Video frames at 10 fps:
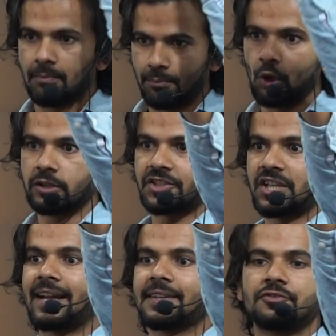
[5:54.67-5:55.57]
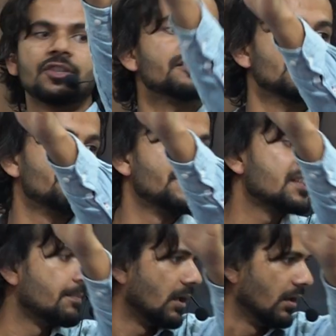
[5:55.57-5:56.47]
Pole star is generally
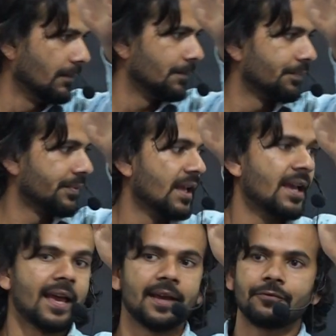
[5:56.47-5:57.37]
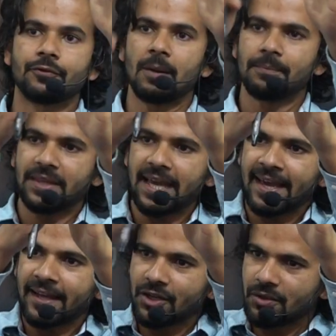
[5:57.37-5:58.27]
visible, and from
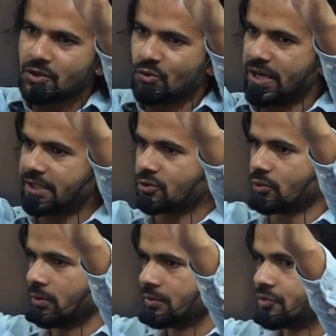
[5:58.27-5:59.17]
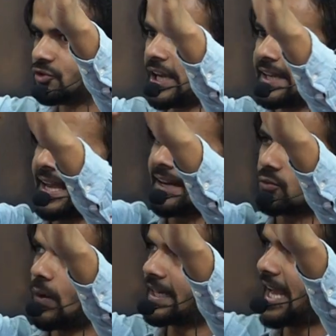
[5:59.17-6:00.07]
there you need to check at what